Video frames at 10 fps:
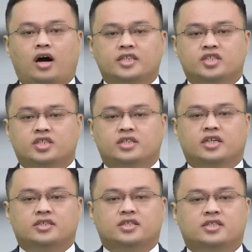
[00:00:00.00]

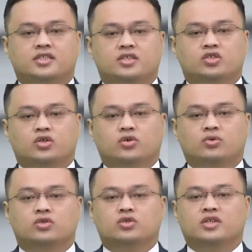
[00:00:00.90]
Oxygen is
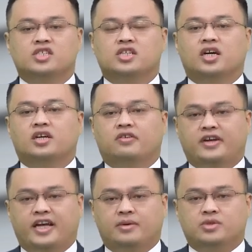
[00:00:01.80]
essential to a study
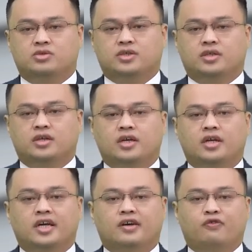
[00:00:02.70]
of chemistry.
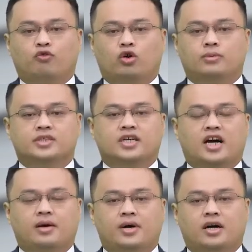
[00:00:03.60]
It forms
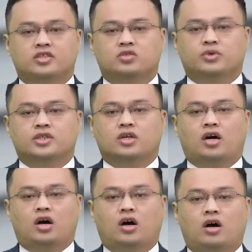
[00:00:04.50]
compounds with
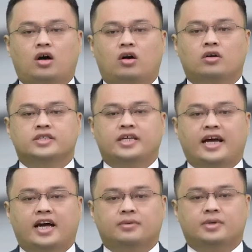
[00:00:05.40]
all
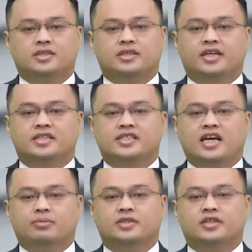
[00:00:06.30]
the elements
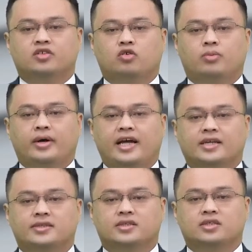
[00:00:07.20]
except the noble
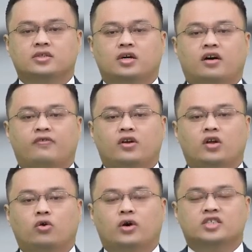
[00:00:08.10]
gases of
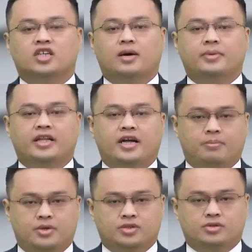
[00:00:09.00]
low atomic
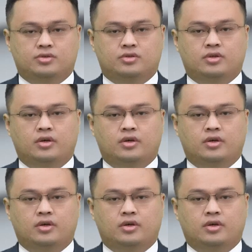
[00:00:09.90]
numbers.